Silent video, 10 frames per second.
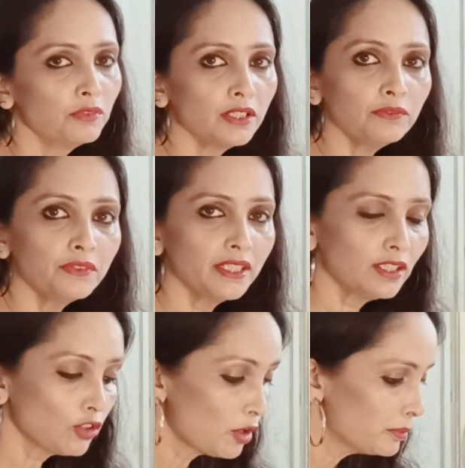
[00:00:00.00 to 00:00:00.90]
One
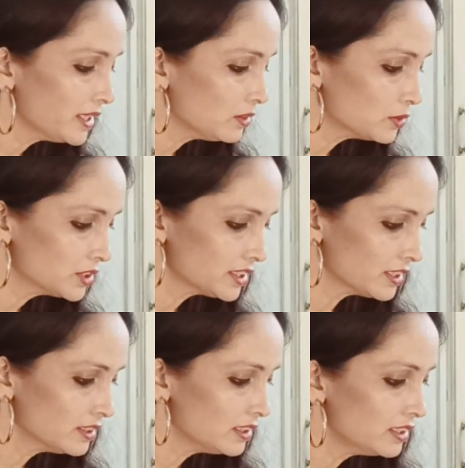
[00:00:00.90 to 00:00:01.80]
very common
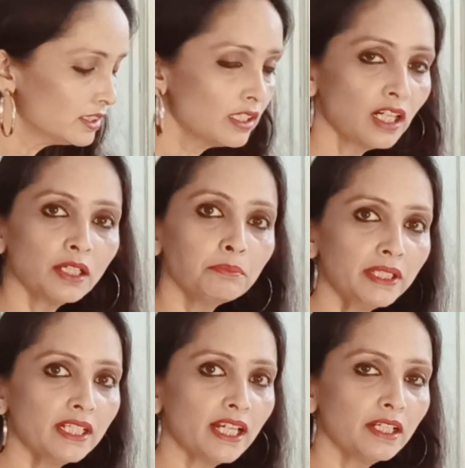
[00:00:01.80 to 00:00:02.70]
question in our
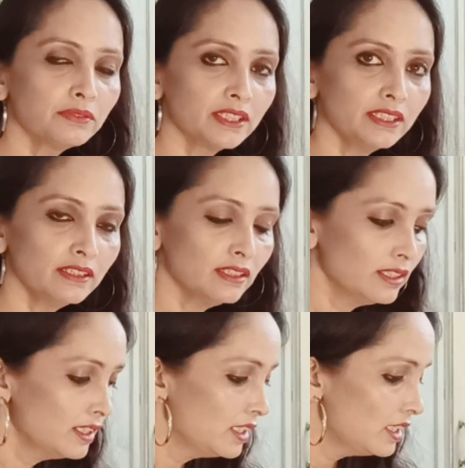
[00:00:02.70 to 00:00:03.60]
mail I have seen
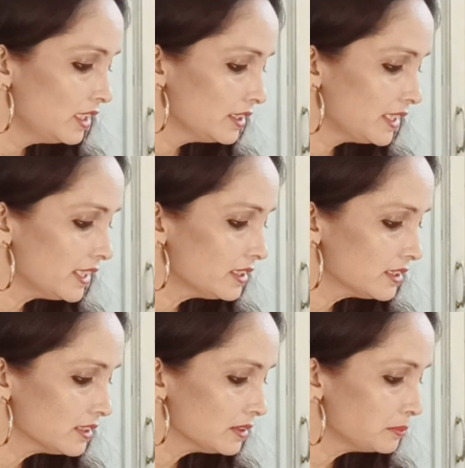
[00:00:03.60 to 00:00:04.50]
that
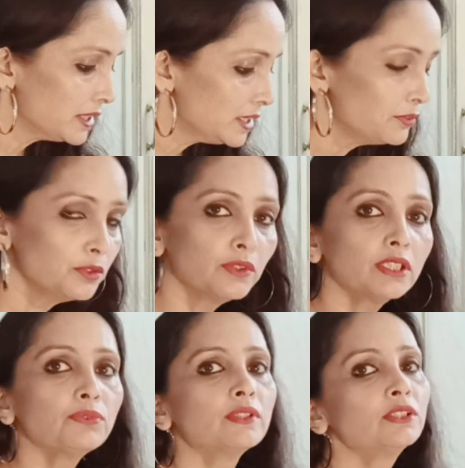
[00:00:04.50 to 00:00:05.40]
many
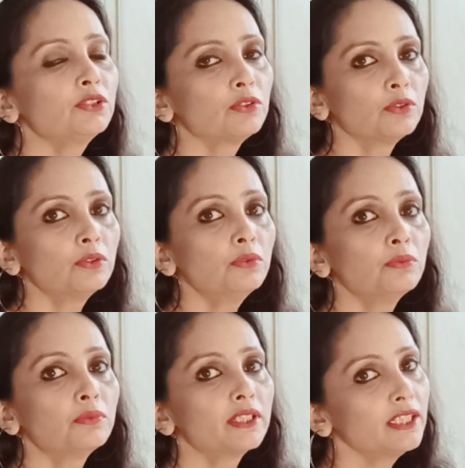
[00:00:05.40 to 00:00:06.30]
viewers wants to know
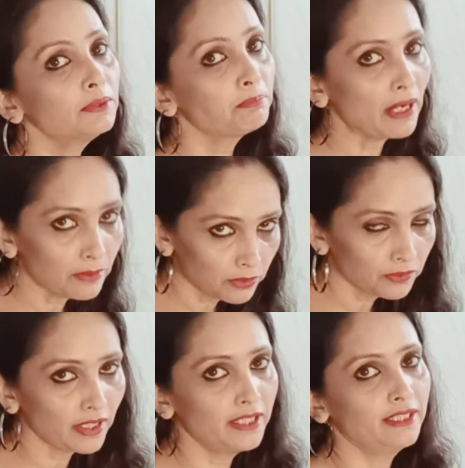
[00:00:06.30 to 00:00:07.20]
what is Parvo
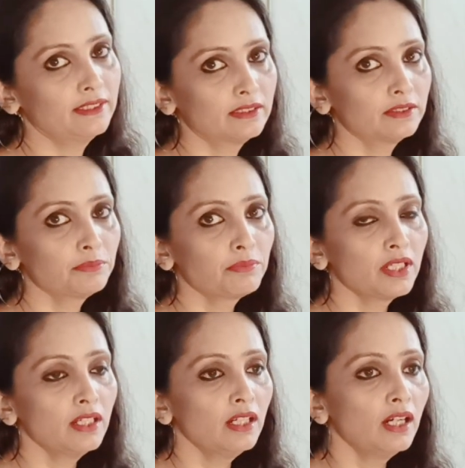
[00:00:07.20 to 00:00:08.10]
virus.
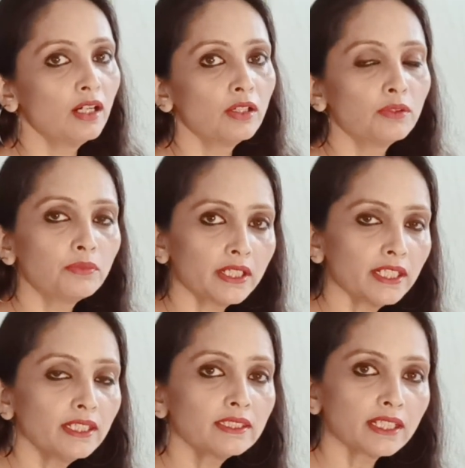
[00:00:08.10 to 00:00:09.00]
What
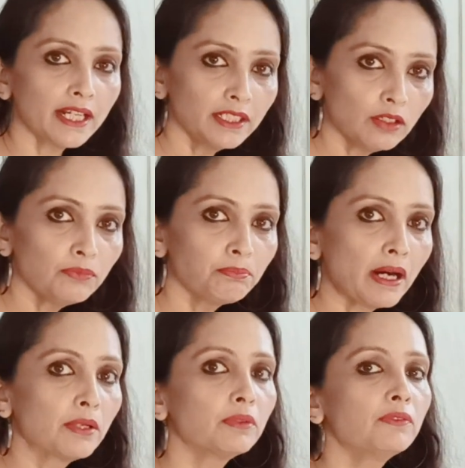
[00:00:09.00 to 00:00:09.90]
are the signs of
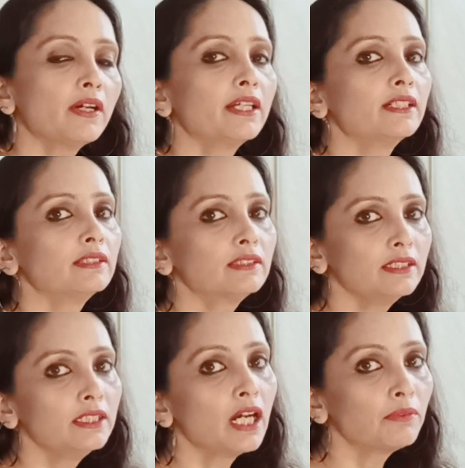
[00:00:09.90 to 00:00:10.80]
Parvo virus
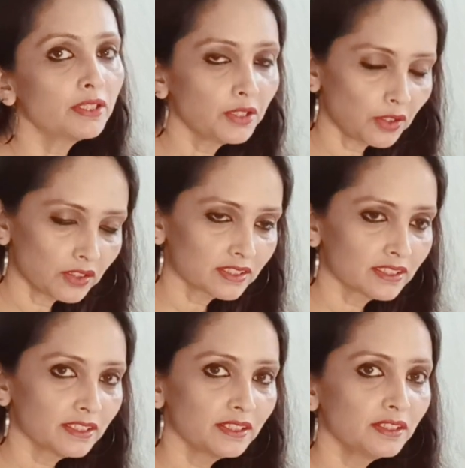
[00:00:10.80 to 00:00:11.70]
in our
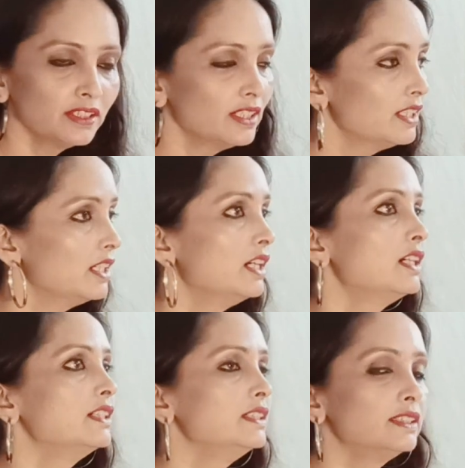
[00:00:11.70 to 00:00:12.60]
dogs?
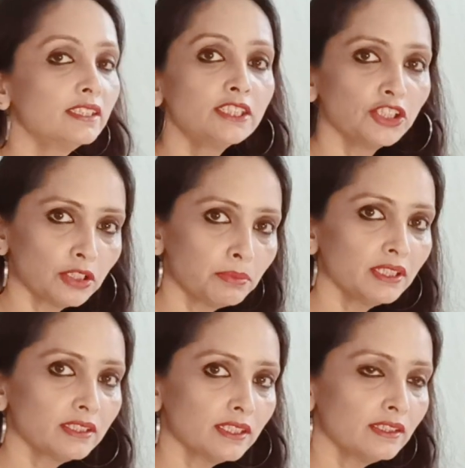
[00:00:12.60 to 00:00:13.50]
Is it
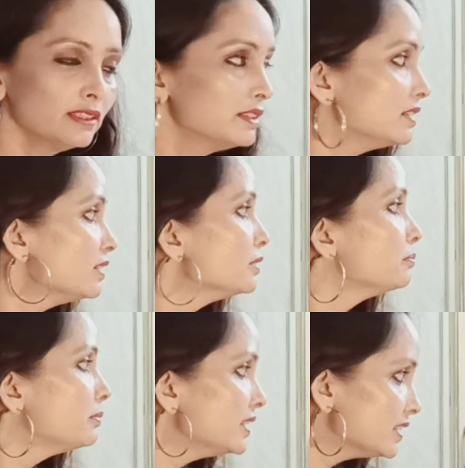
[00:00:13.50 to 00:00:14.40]
curable, sir?
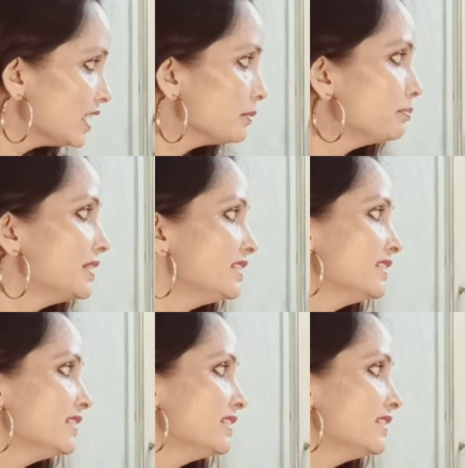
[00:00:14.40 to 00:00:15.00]
Please help me.